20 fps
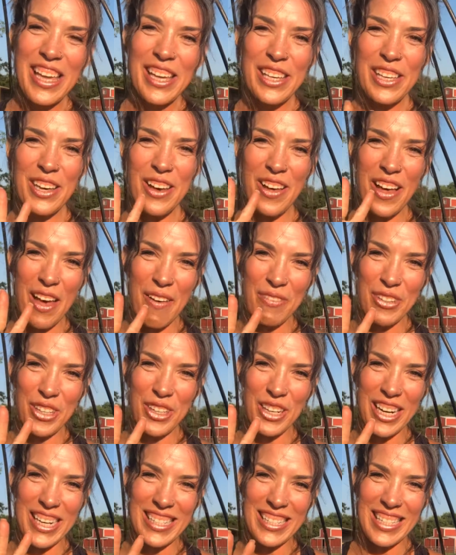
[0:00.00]
Y'all have a
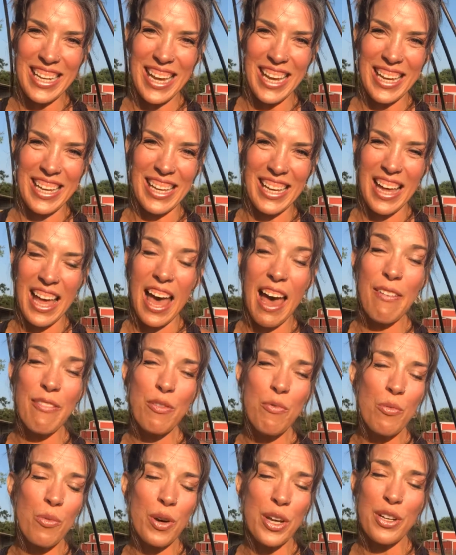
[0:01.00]
great day. Have
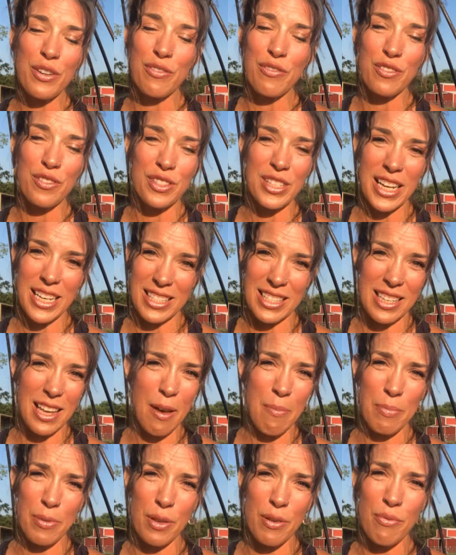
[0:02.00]
a wonderful next
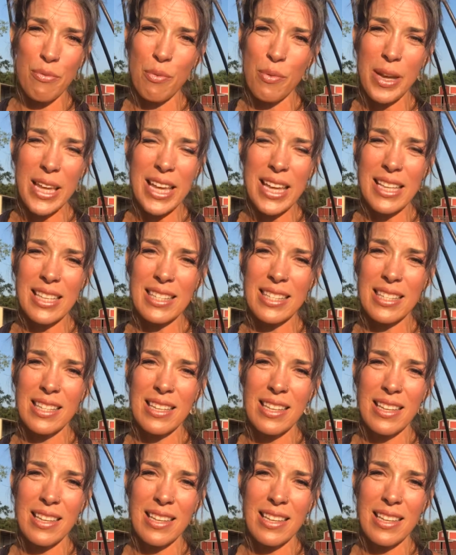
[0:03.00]
couple of weeks.